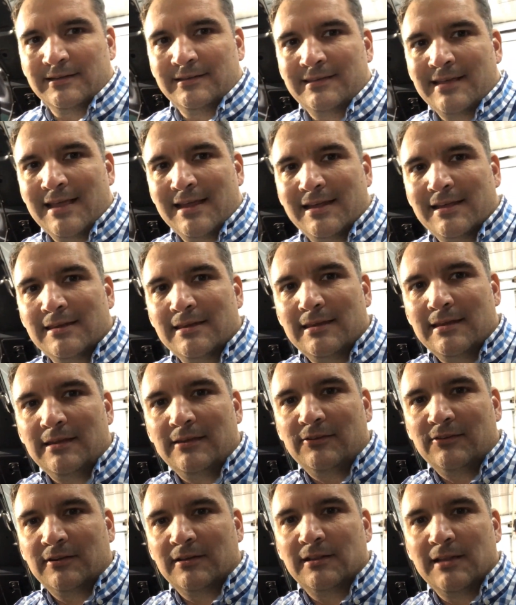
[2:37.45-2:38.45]
taking
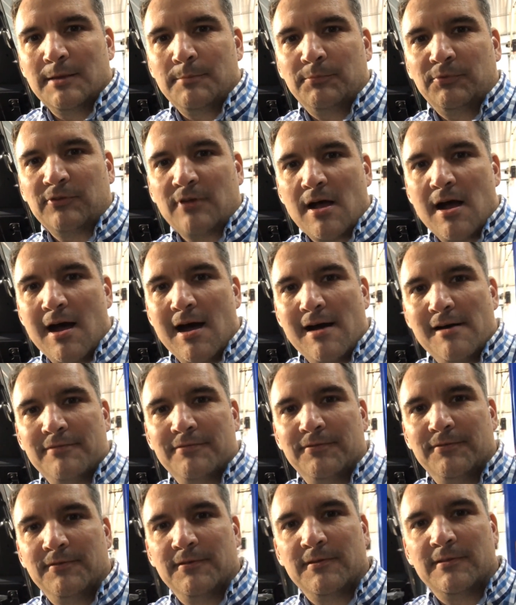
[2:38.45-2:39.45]
these clips
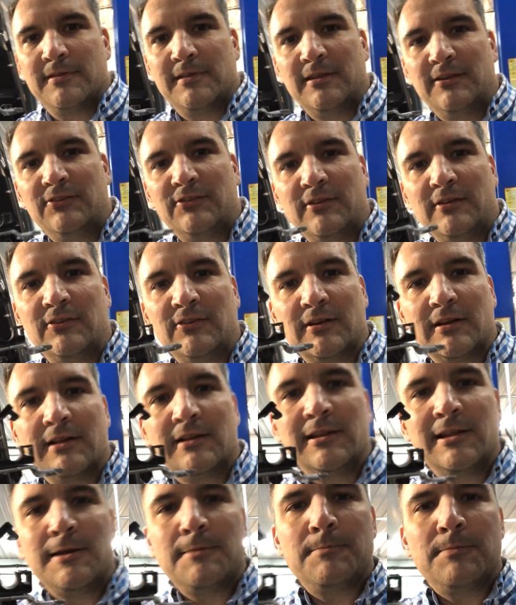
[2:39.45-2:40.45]
off. This is a
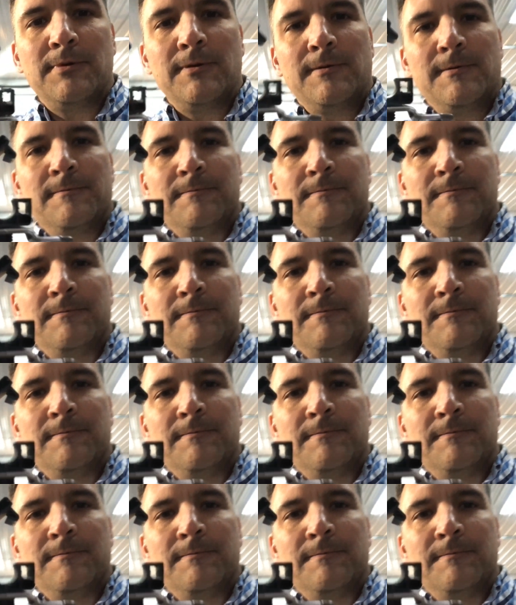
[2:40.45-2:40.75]
clip